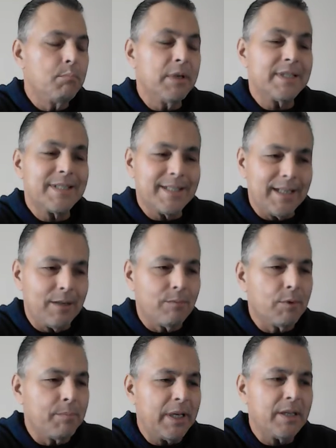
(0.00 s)
But sin
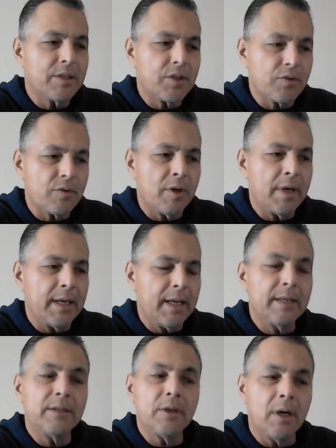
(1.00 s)
will be destroyed
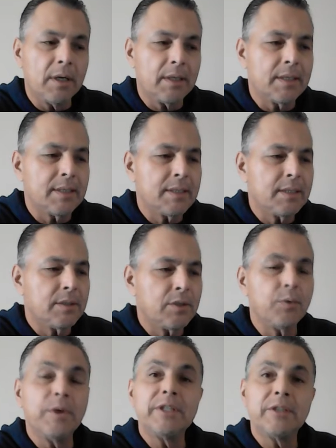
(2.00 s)
in darkness
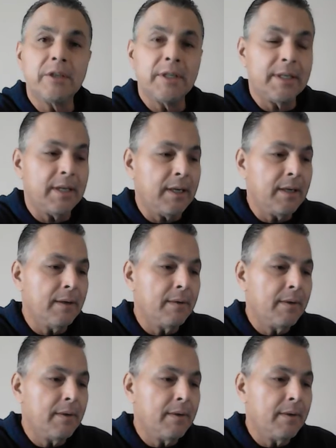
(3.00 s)
to eternity